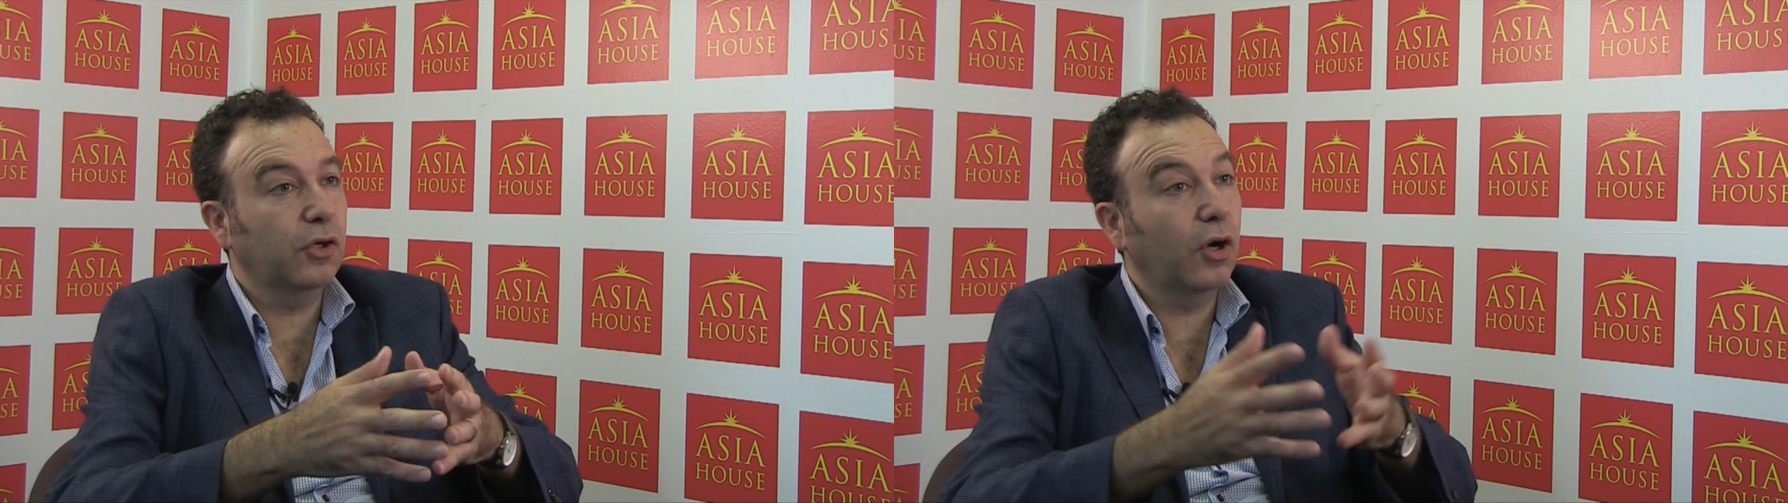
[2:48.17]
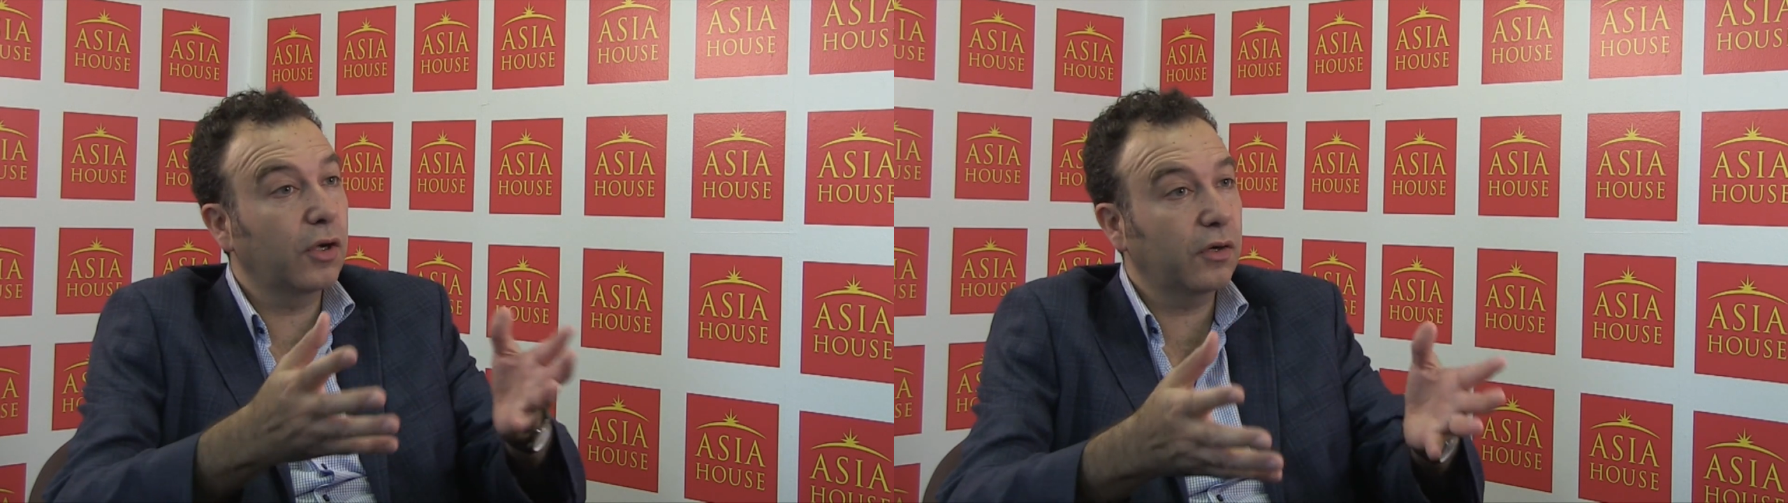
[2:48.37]

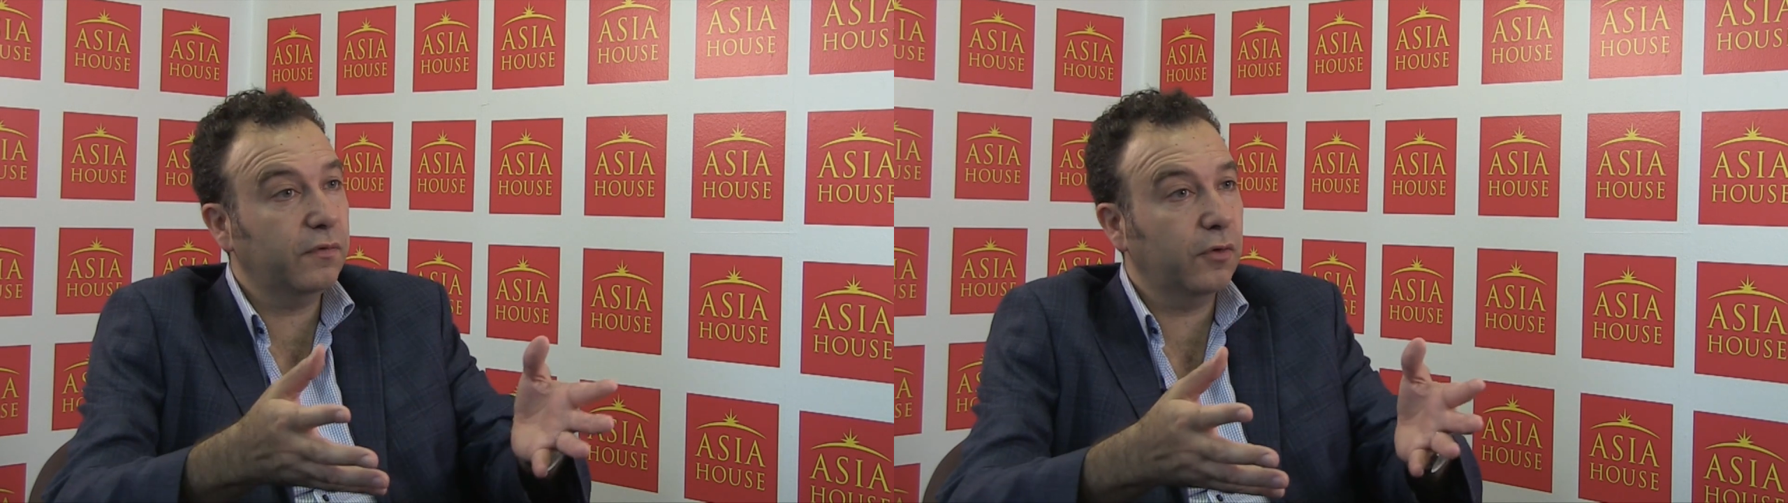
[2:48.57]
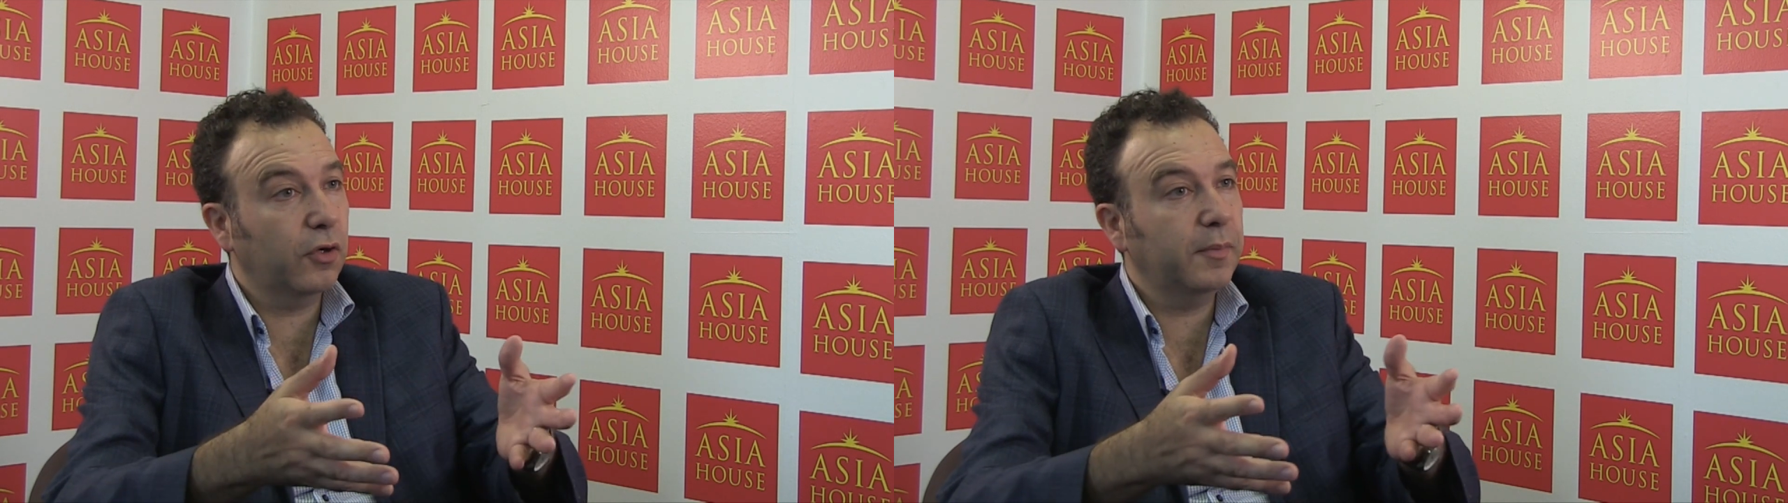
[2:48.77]
longer
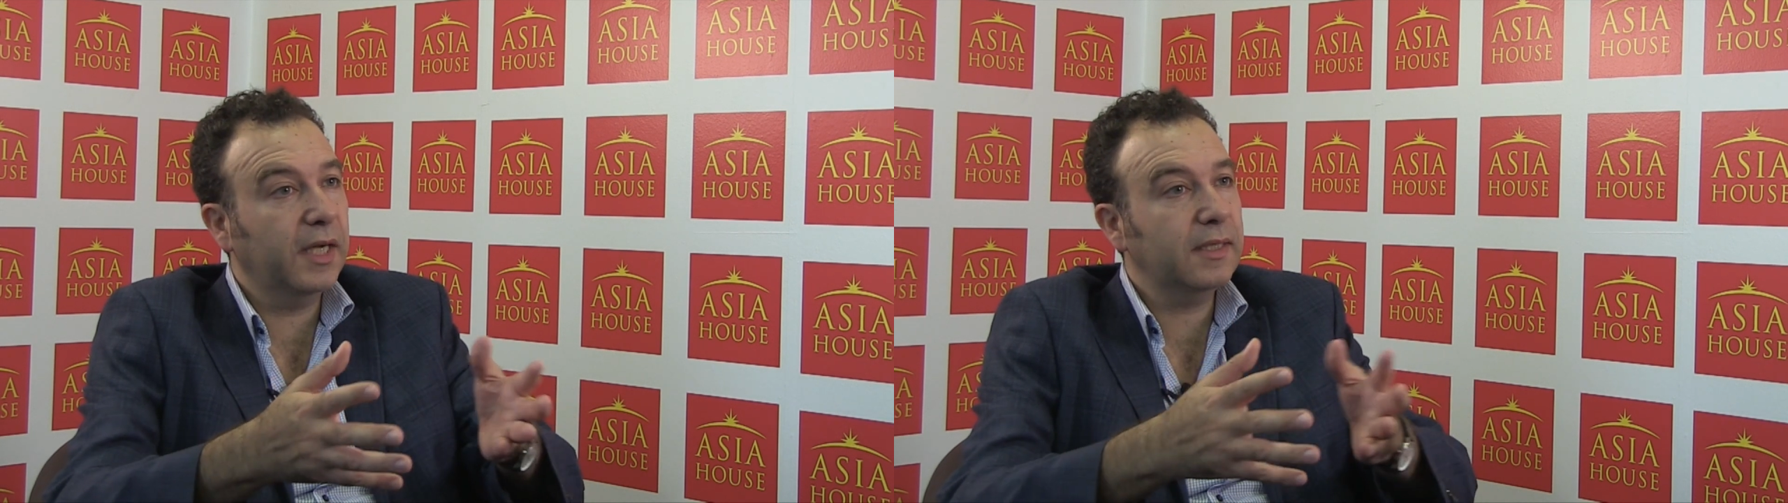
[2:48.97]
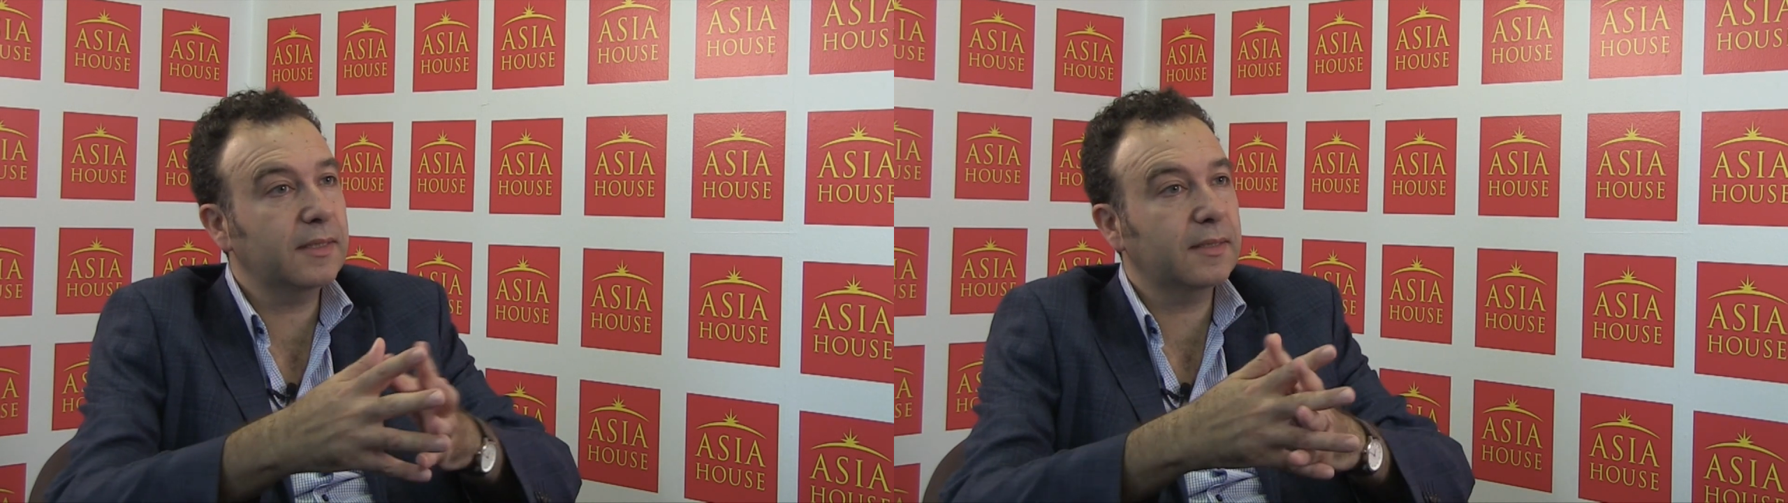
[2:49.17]

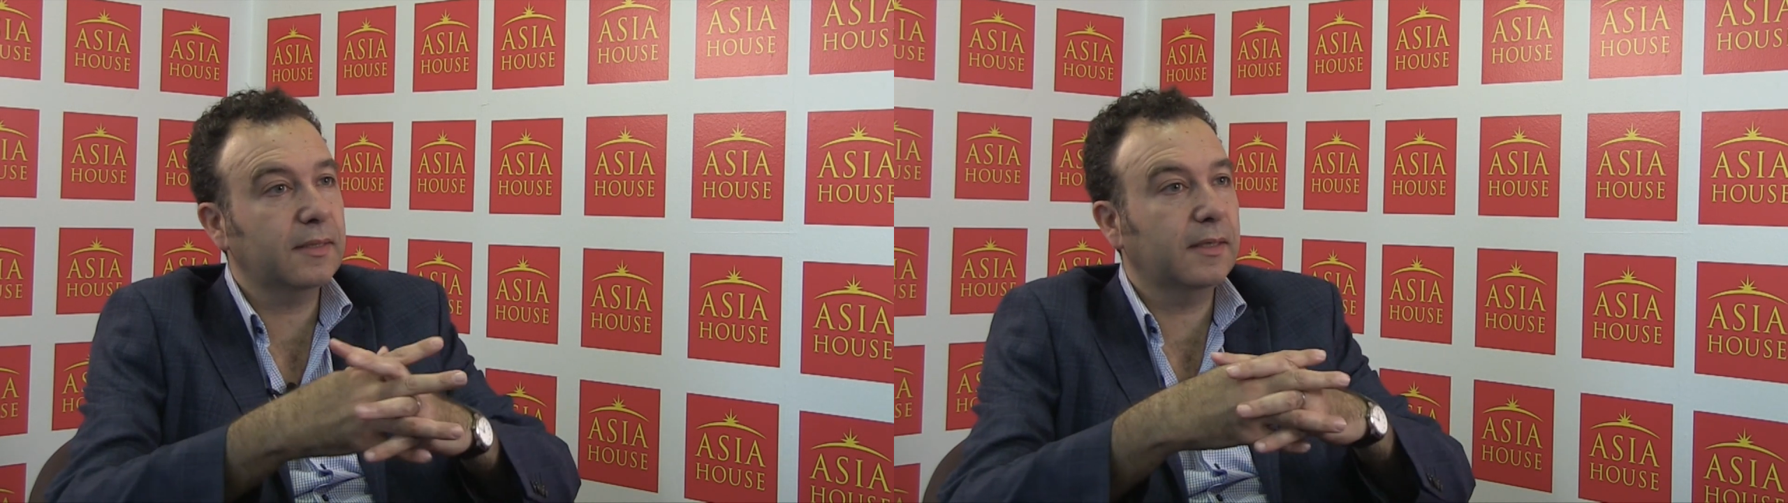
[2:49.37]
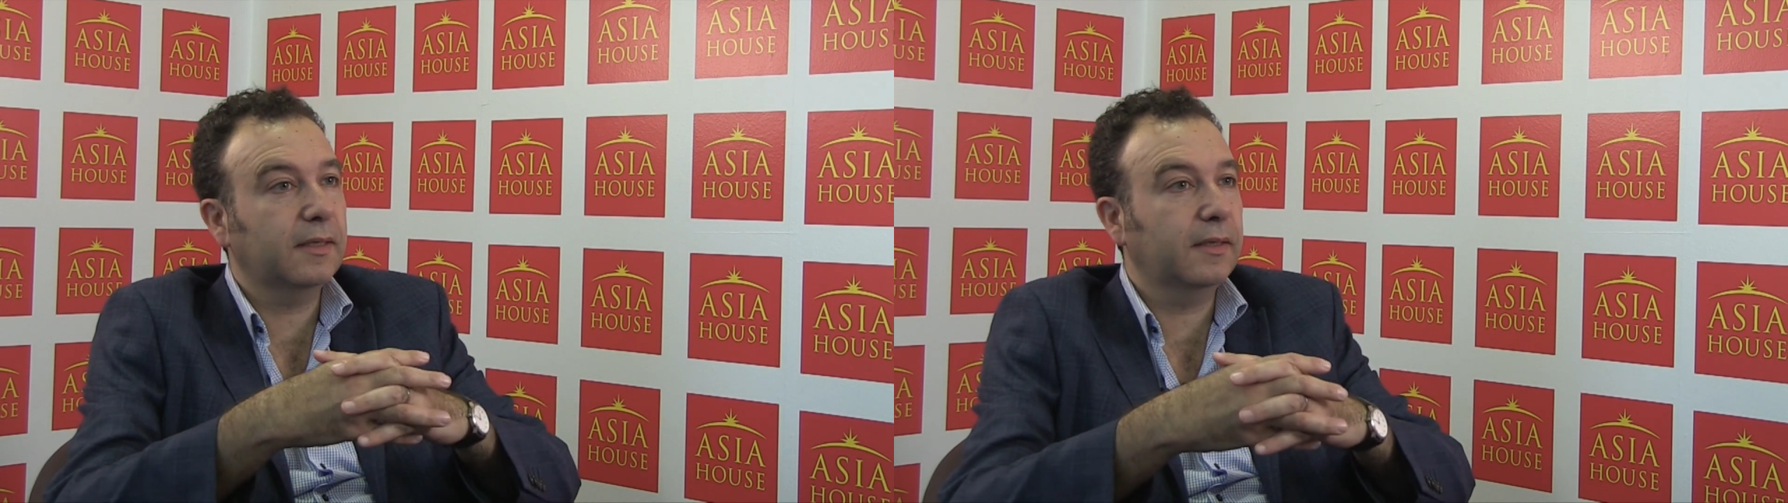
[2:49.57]
format
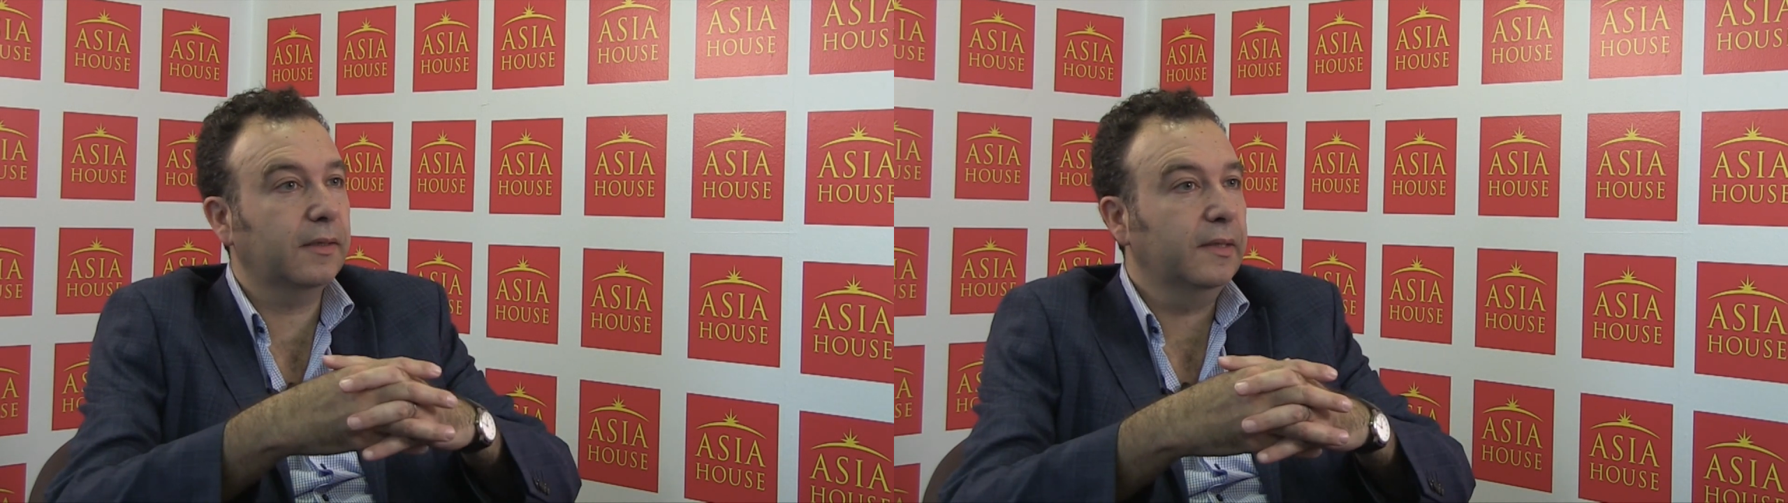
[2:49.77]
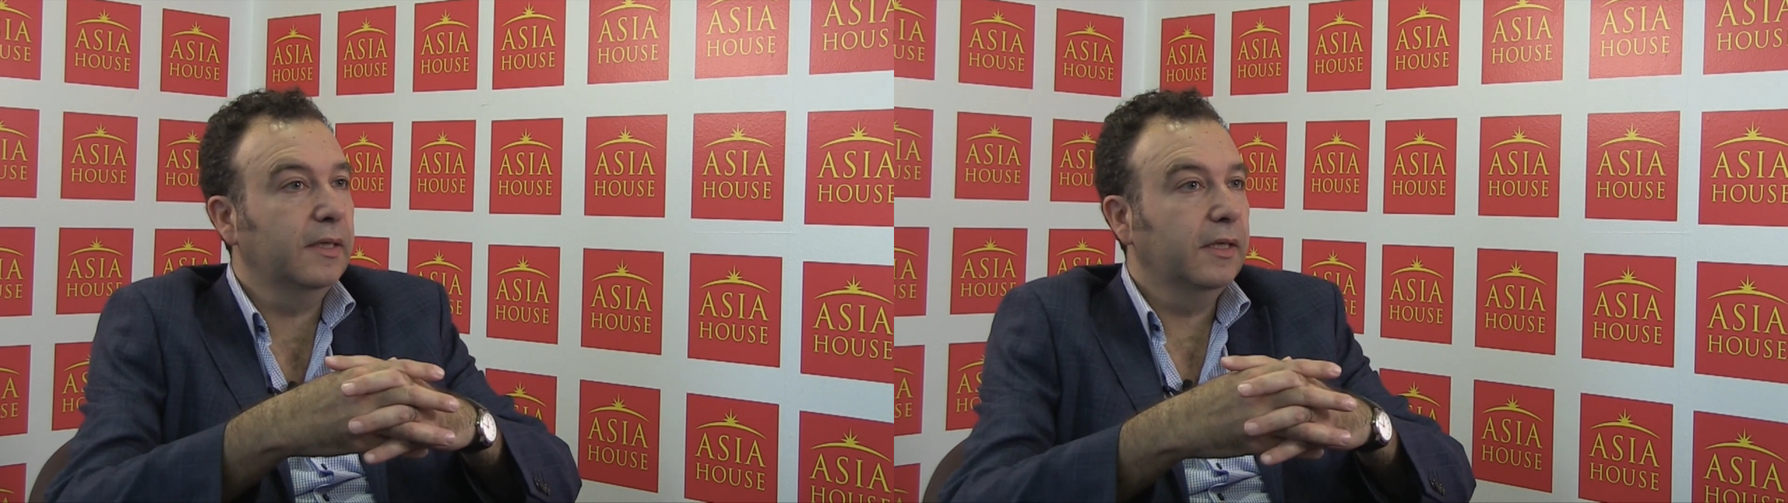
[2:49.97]
that